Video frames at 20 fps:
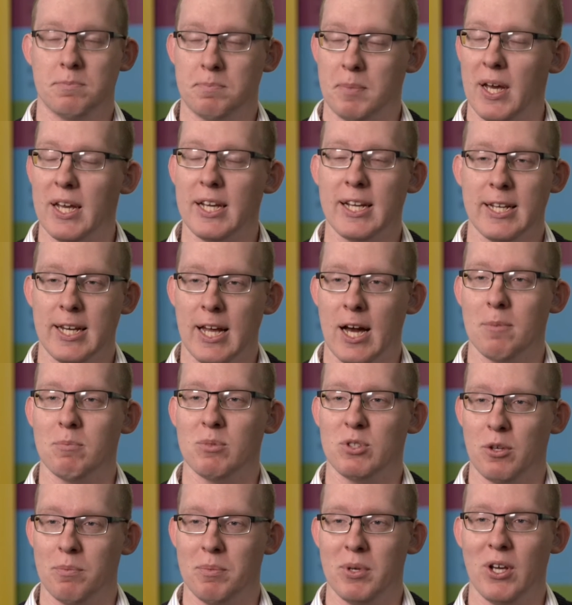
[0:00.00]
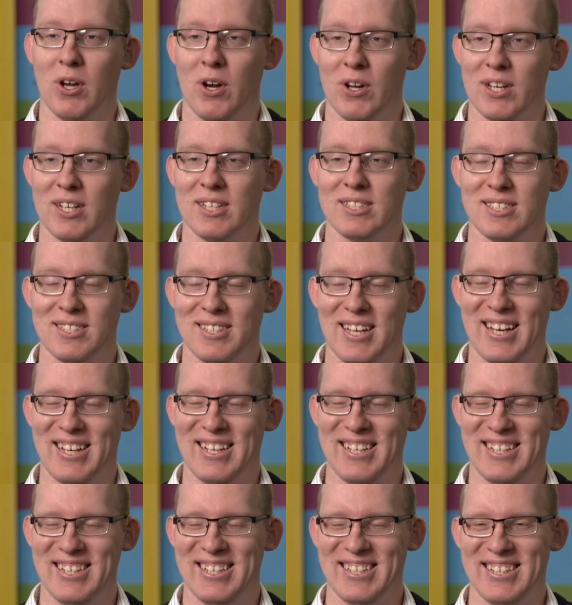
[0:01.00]
It's big enough, to be honest.
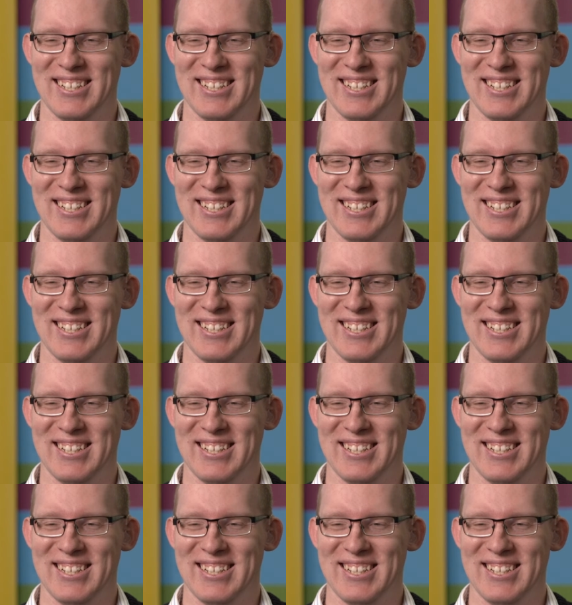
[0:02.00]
